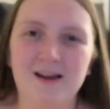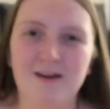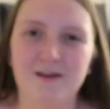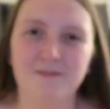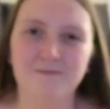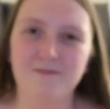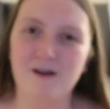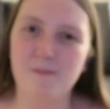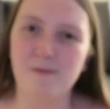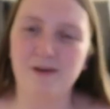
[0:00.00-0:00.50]

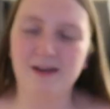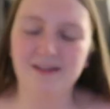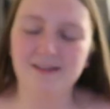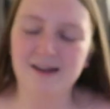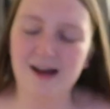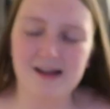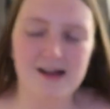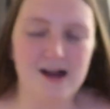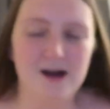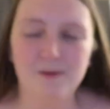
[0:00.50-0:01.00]
like family day
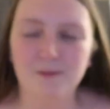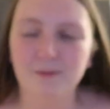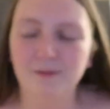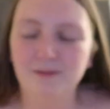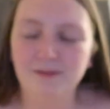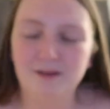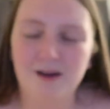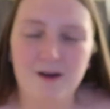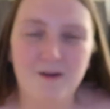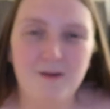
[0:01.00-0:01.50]

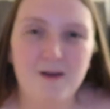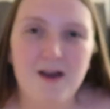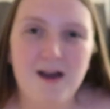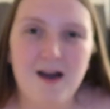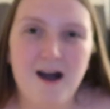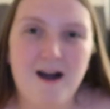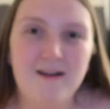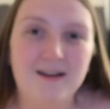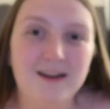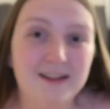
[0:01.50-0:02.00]
out, so
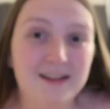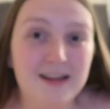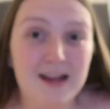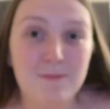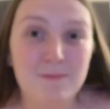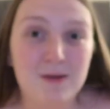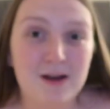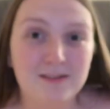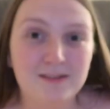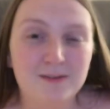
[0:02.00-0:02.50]
I'm going to
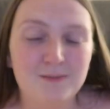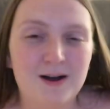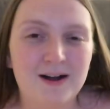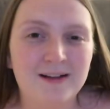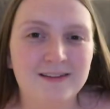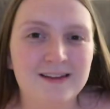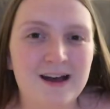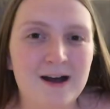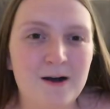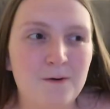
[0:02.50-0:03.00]
keep that to
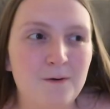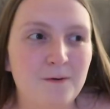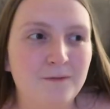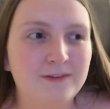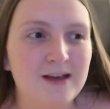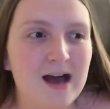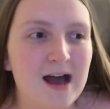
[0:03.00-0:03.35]
ourselves.